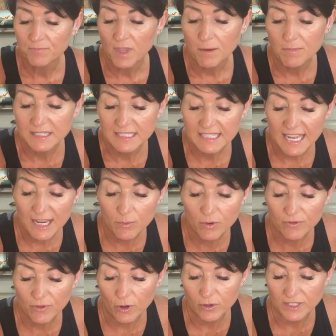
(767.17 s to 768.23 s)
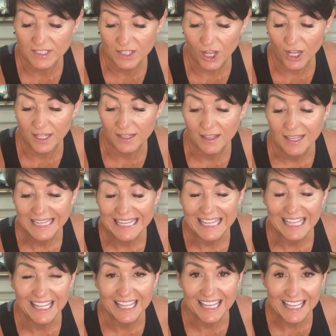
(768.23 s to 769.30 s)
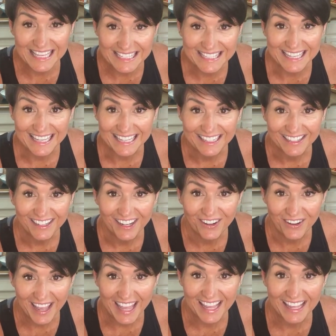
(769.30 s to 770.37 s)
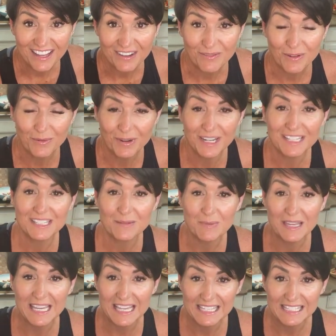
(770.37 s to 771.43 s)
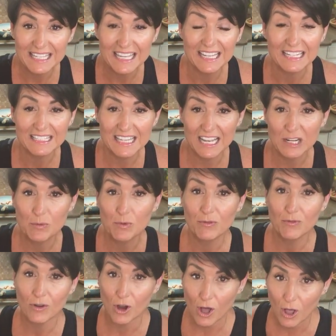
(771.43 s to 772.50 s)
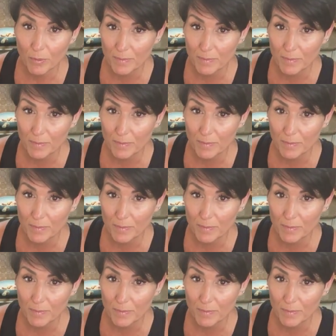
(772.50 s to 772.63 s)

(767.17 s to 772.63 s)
But today we're focused on easy, okay? We want it to be easy and attainable for all